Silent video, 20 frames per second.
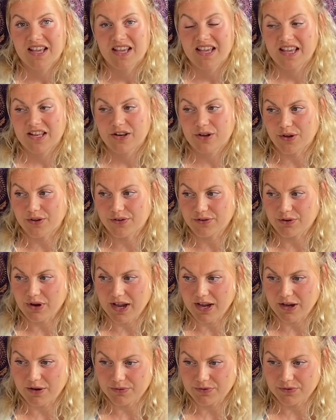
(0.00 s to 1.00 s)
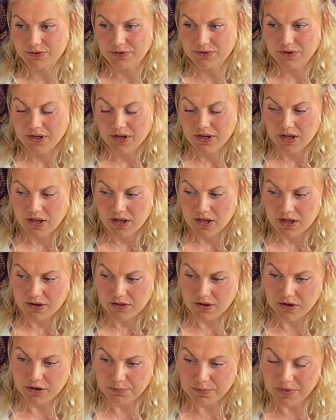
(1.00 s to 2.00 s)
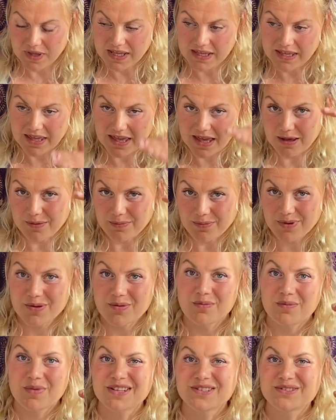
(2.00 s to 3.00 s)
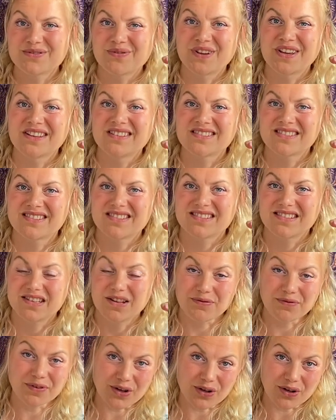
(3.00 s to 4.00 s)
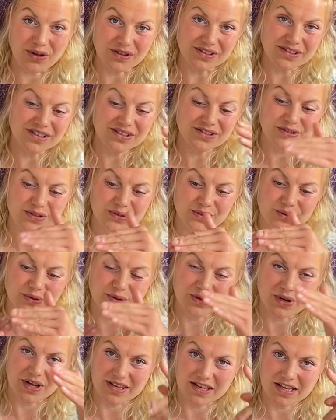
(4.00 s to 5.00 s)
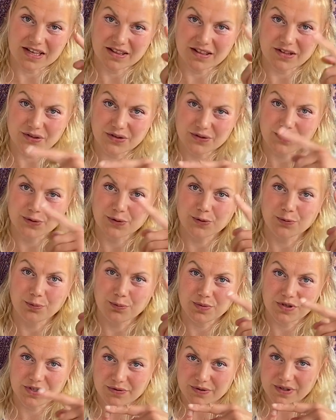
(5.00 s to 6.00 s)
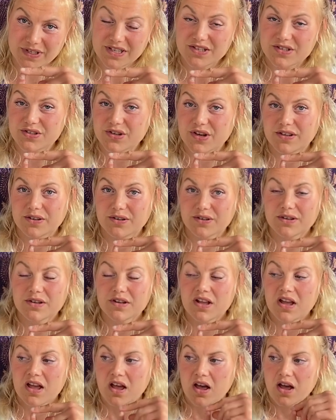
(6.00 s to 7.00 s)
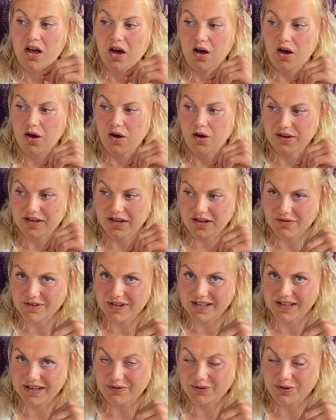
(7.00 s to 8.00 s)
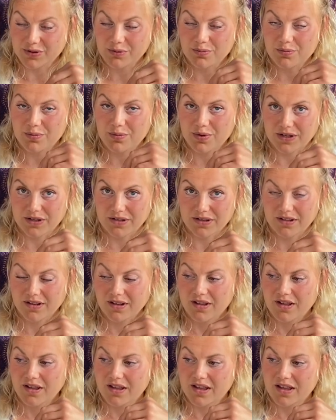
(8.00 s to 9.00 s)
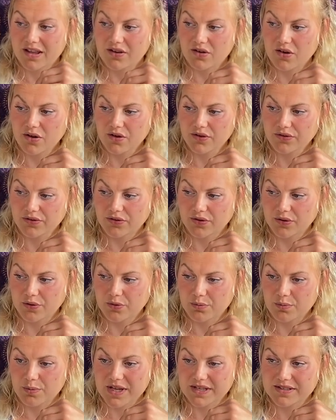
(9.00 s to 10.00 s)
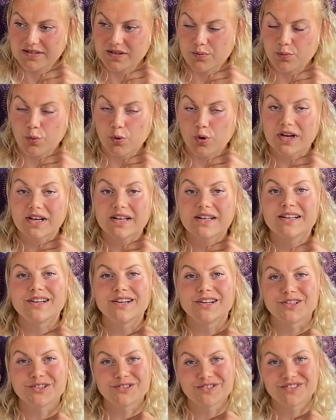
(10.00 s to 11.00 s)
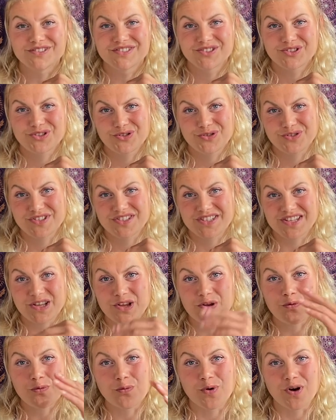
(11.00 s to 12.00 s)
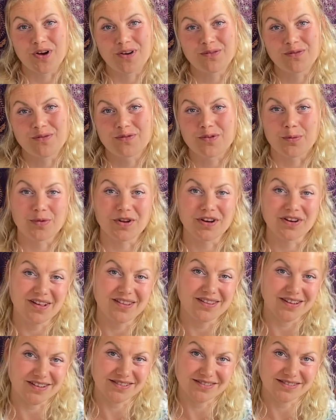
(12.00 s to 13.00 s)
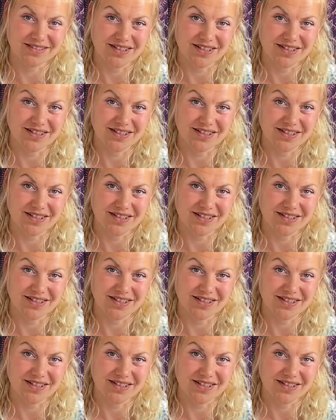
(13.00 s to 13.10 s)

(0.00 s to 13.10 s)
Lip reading: It also helps, the big gap makes things difficult to connect the truth between each other on every level, but it also makes it more clear to see one from another,